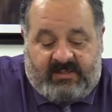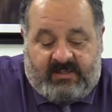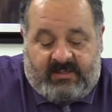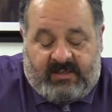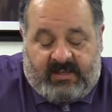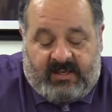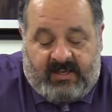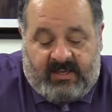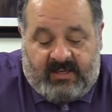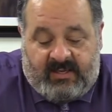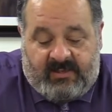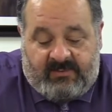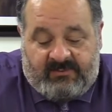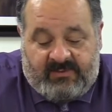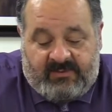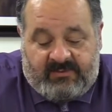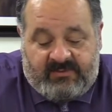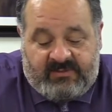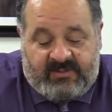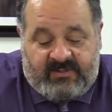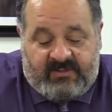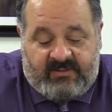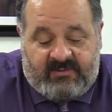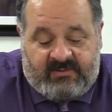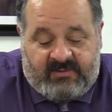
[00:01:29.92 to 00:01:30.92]

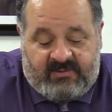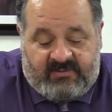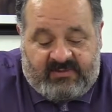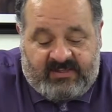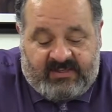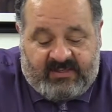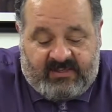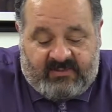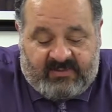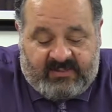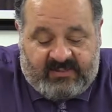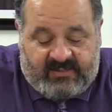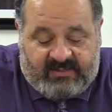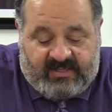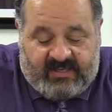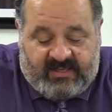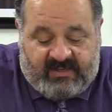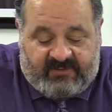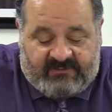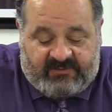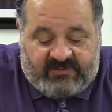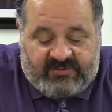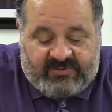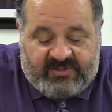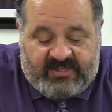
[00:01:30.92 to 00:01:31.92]
But the thing I want to
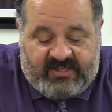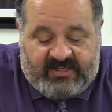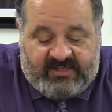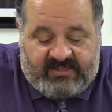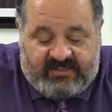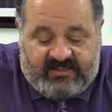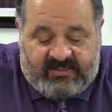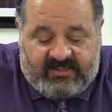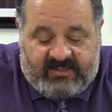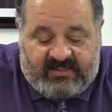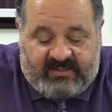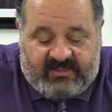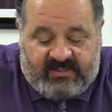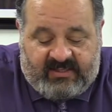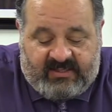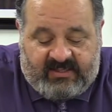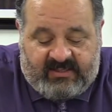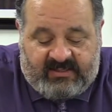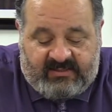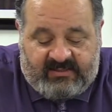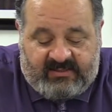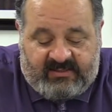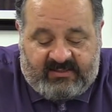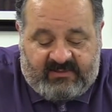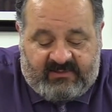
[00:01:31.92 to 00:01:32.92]
concentrate
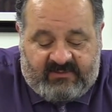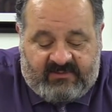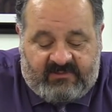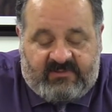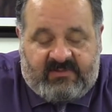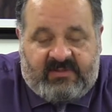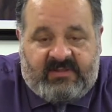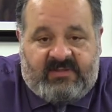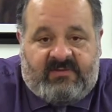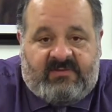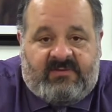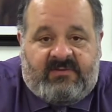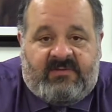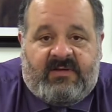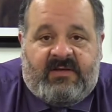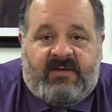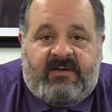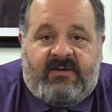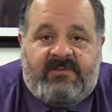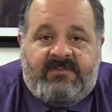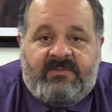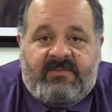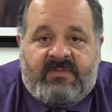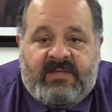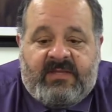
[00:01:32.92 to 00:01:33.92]
on is these
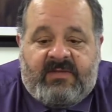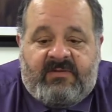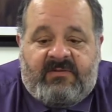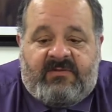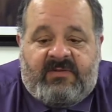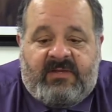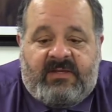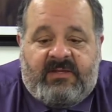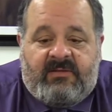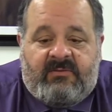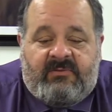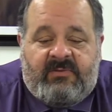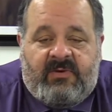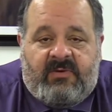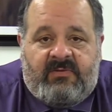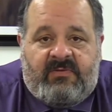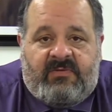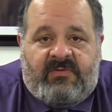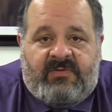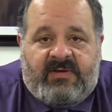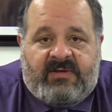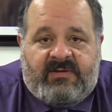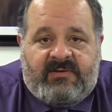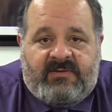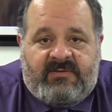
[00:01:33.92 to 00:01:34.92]
single mode
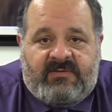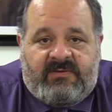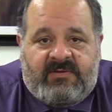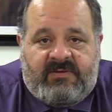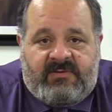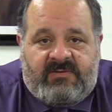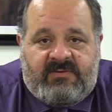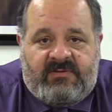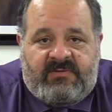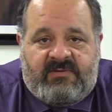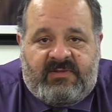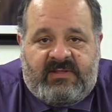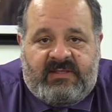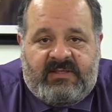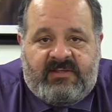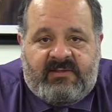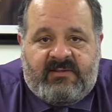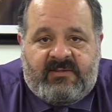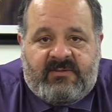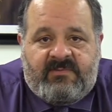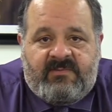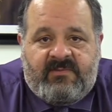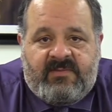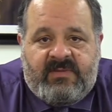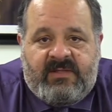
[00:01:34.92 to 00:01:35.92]
ferrules that you see
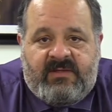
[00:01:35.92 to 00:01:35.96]
here.